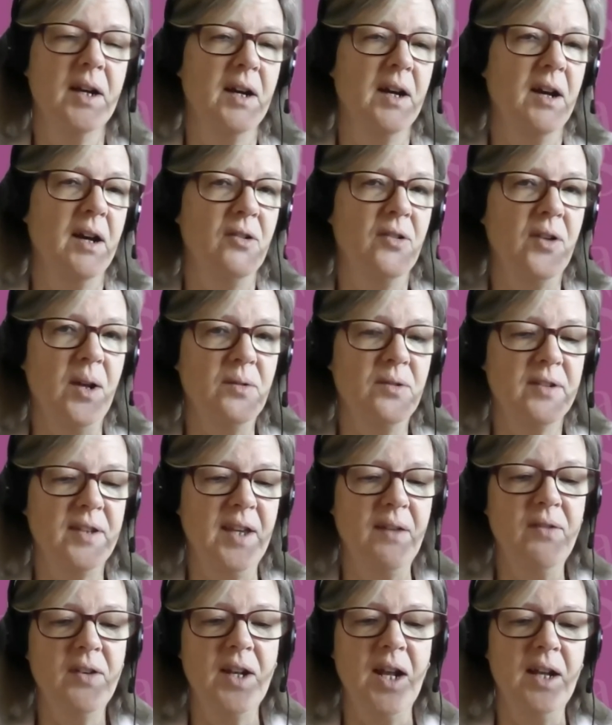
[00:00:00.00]
Around
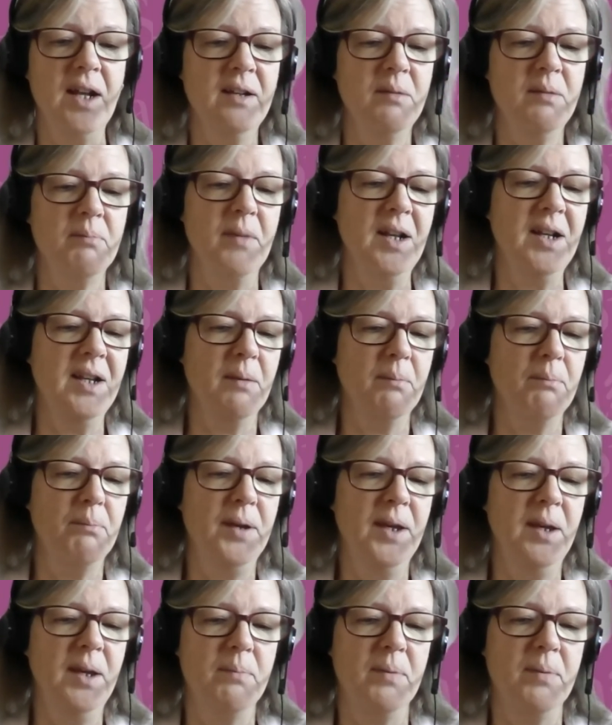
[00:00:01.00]
700 million
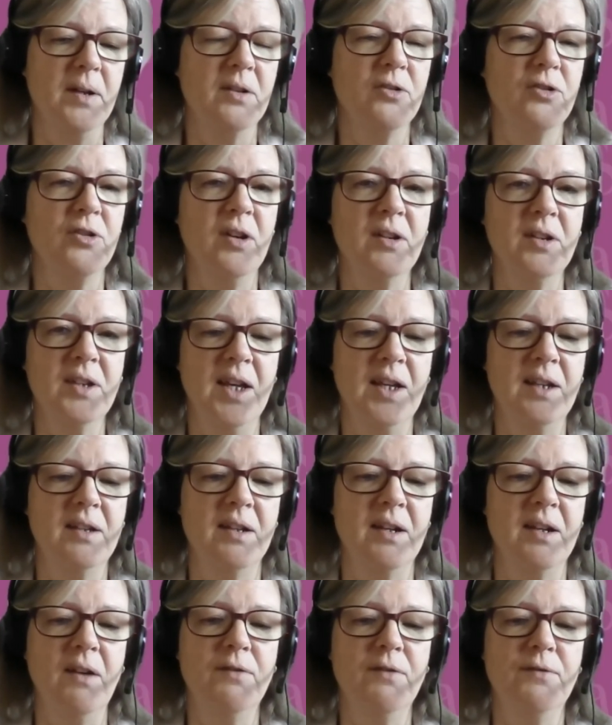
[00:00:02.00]
people do not get
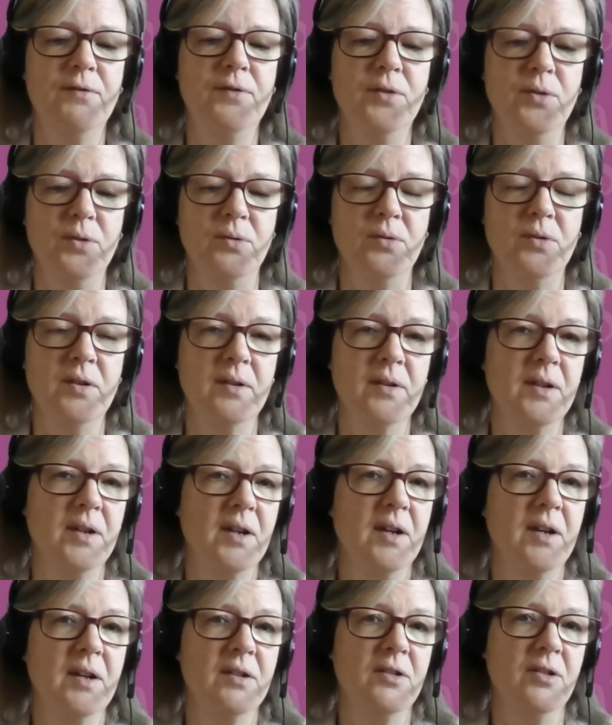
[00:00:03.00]
enough food
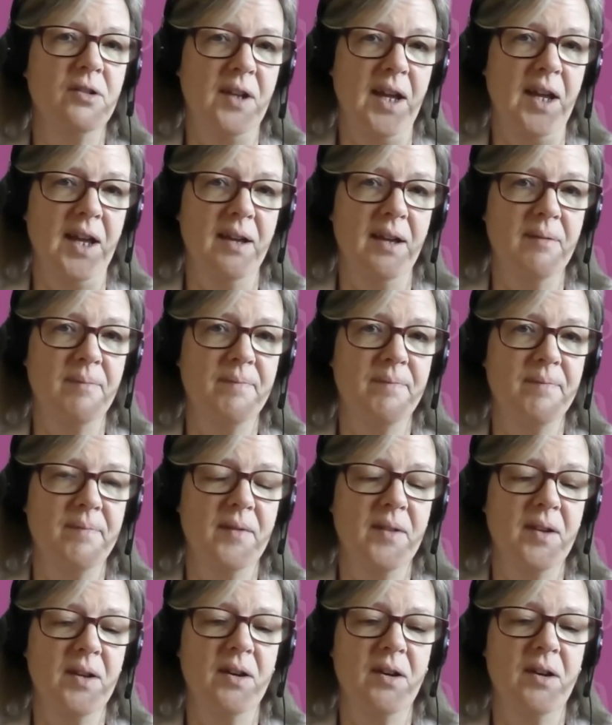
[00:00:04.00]
today
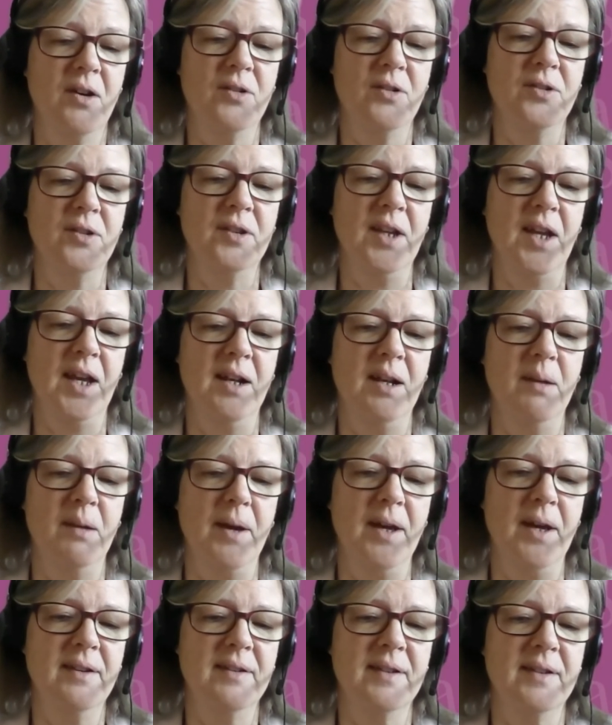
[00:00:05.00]
on a daily
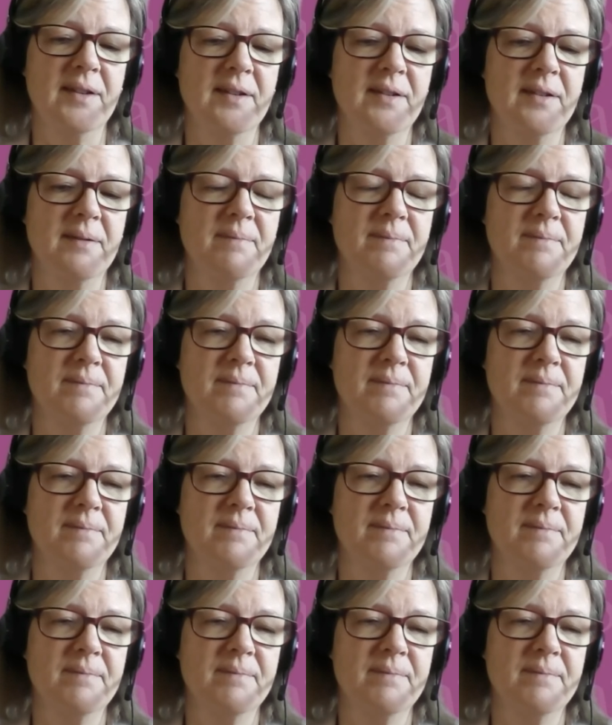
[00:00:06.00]
basis.